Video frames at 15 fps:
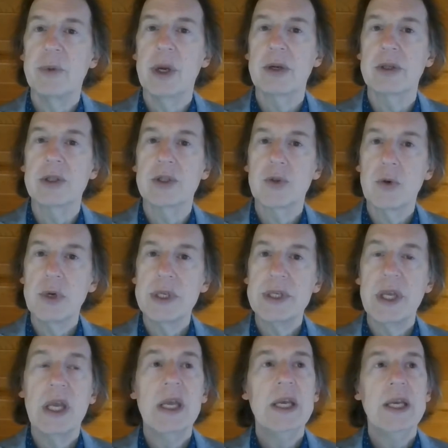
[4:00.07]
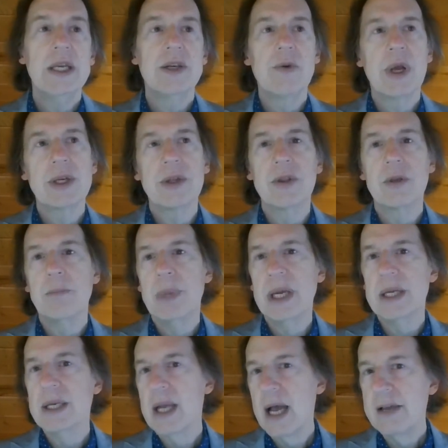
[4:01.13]
American stories. He directed The
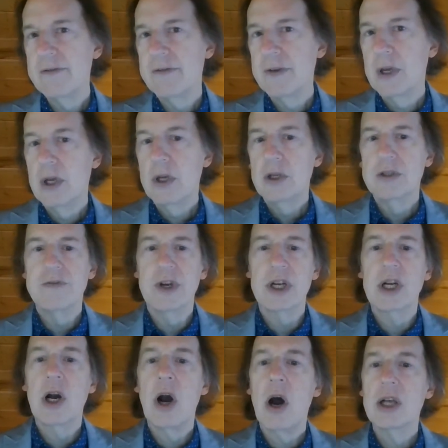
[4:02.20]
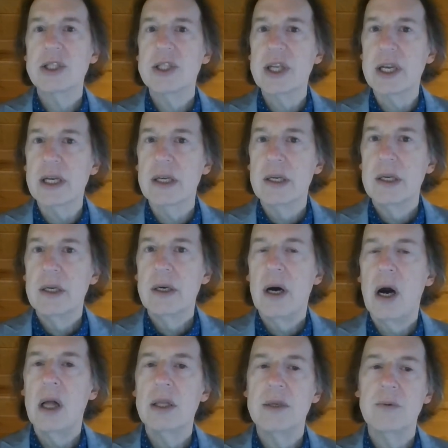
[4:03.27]
Big Knife, a very caustic
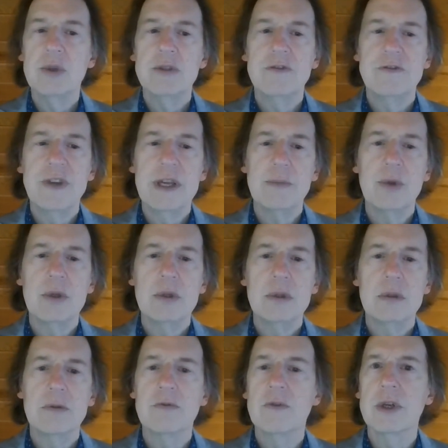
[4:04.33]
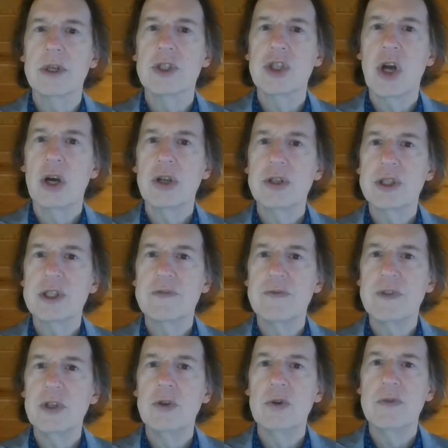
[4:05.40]
Hollywood fable, a very jaundiced
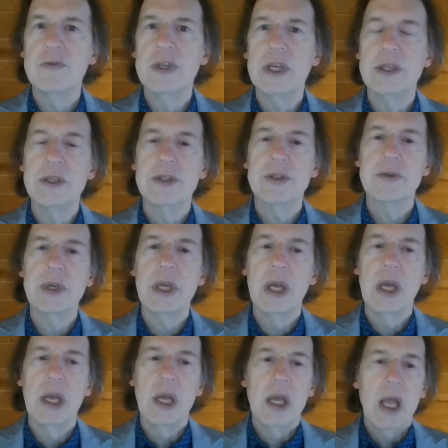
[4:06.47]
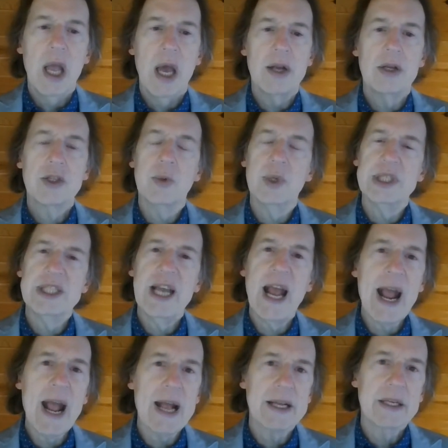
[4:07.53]
view of the industry, and also
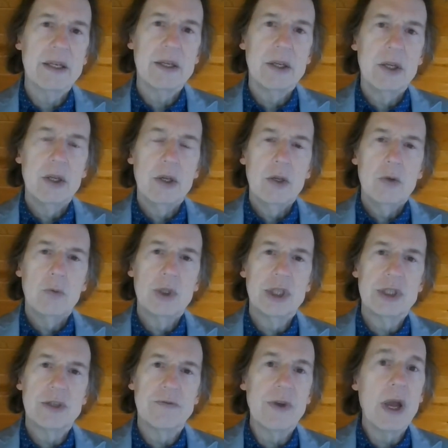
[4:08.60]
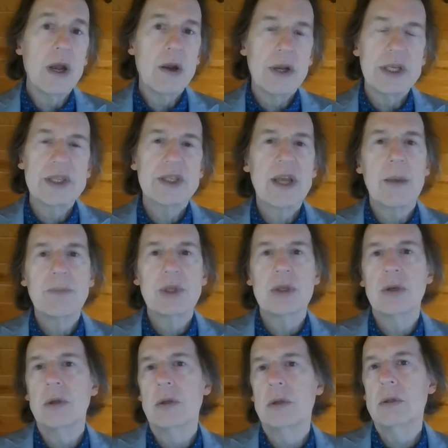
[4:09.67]
Attack, which is a very
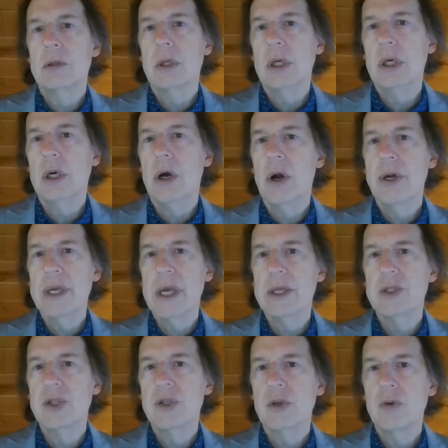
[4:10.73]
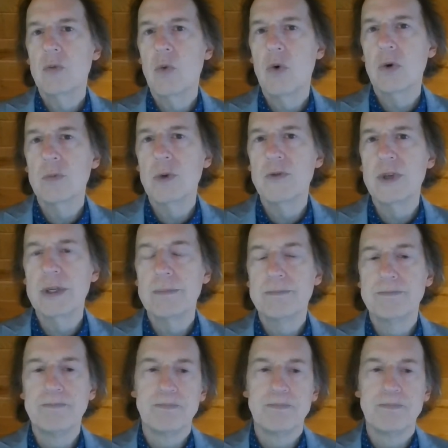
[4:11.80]
skeptical, hard-edged war movie.